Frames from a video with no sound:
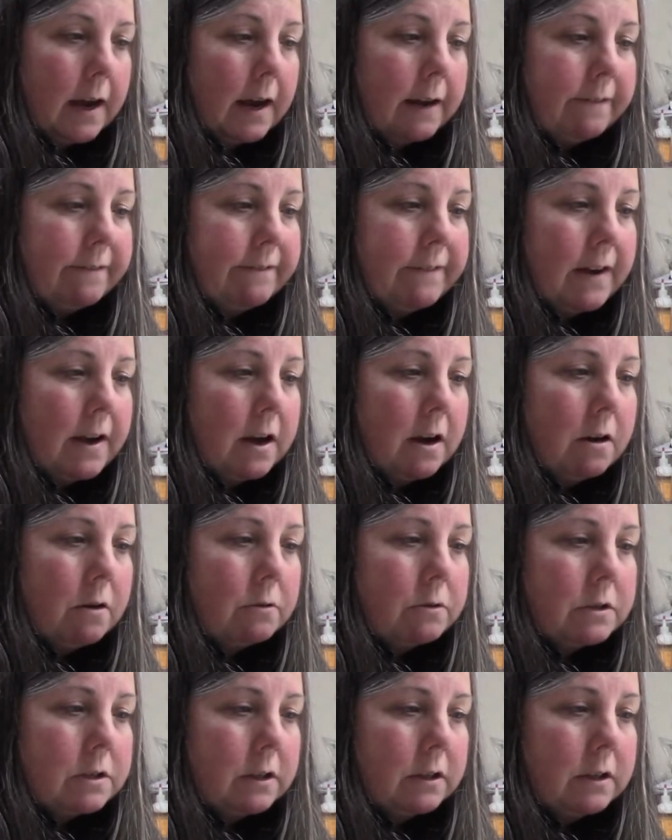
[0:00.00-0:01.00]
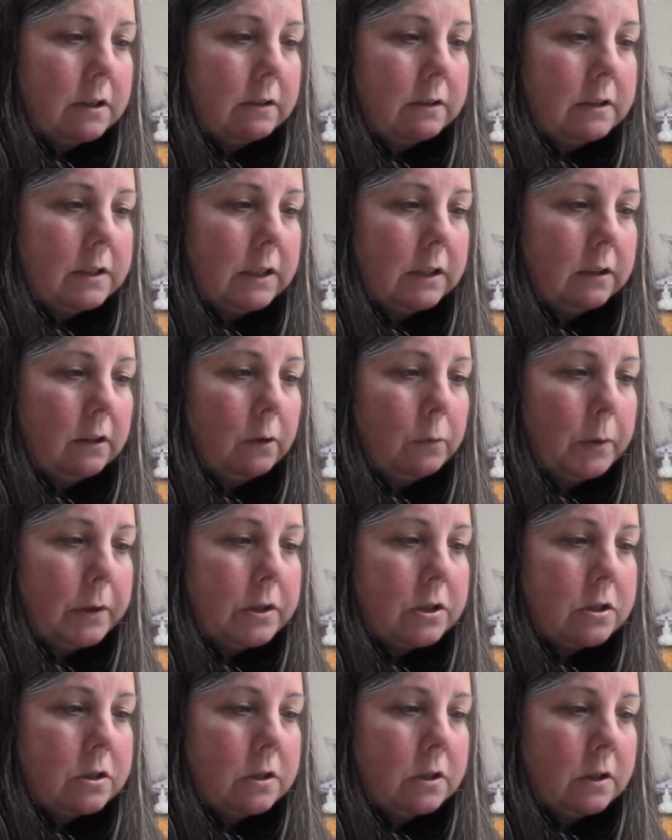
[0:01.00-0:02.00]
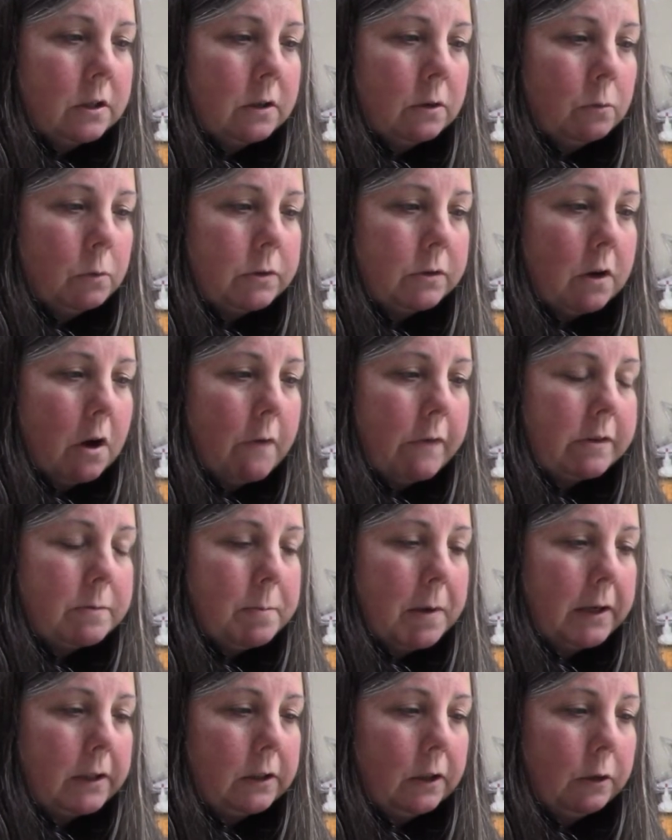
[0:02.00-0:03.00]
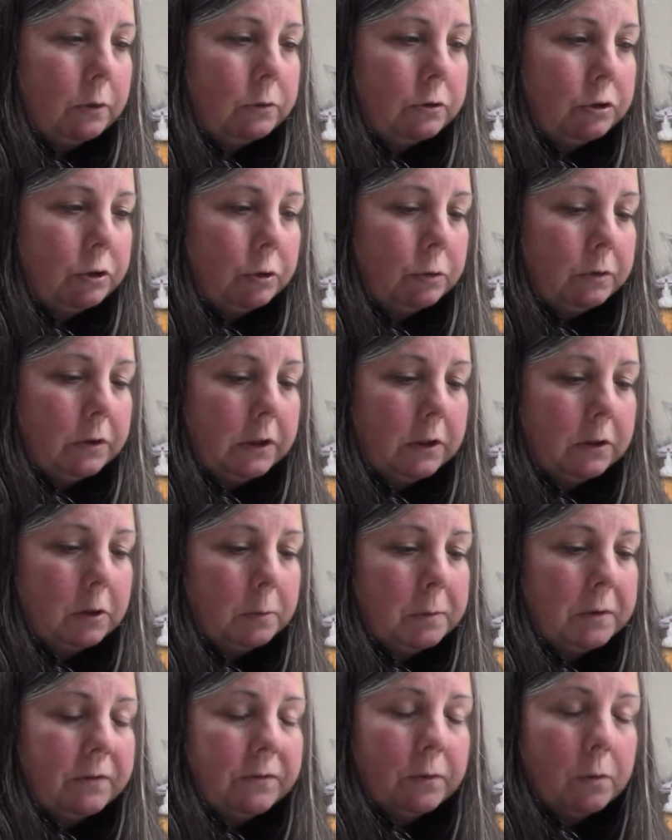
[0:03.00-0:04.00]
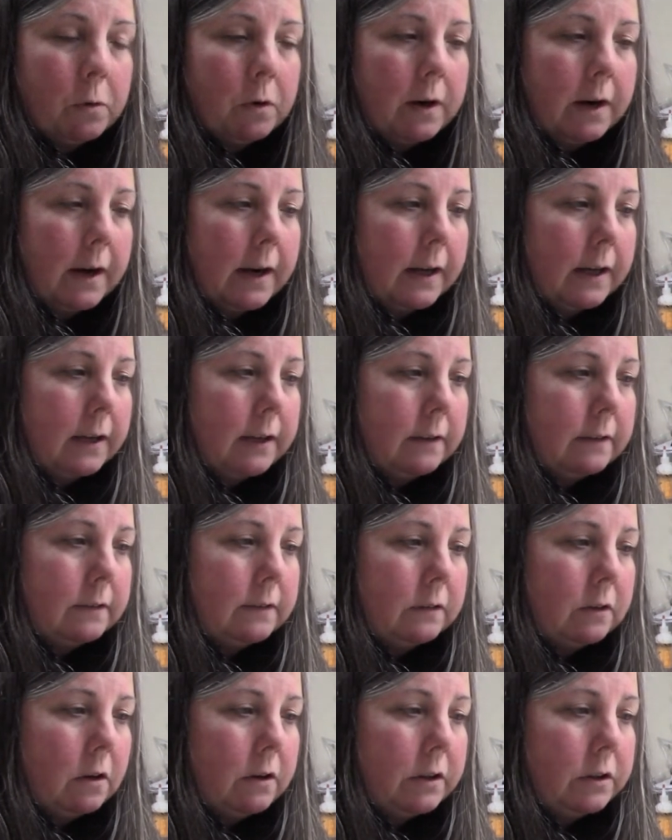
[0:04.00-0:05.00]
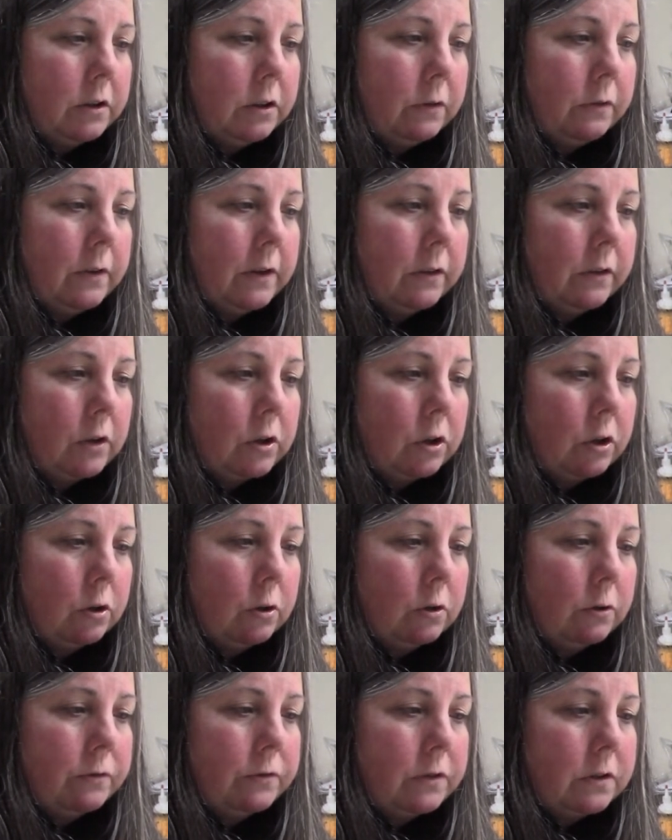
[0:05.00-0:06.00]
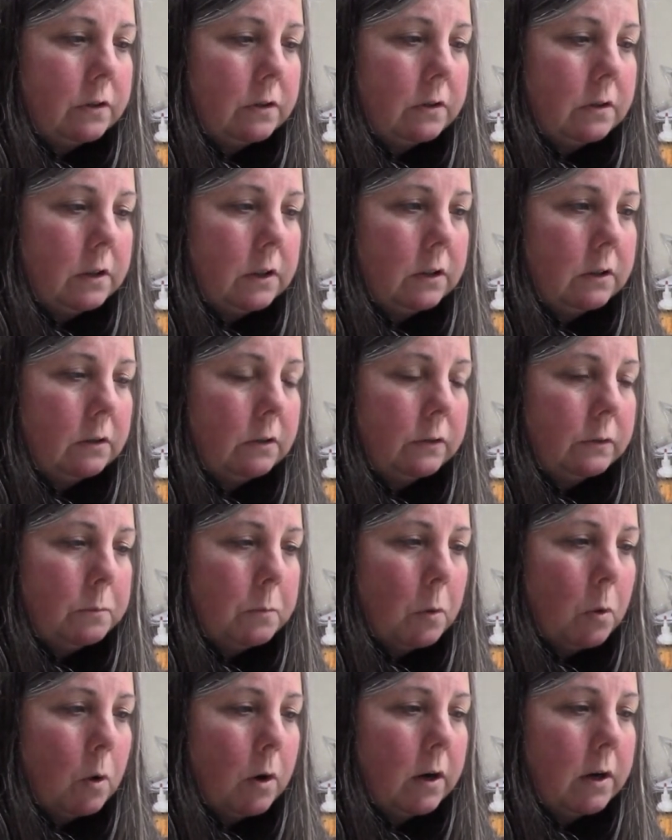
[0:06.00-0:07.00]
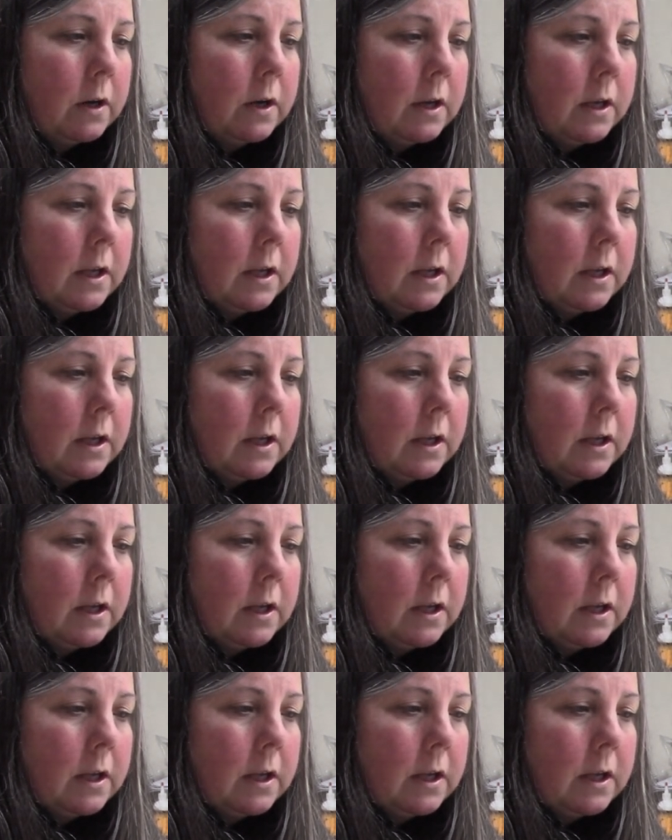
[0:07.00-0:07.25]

I found this needle, which was always my go-to needle before I started using the curved needles more.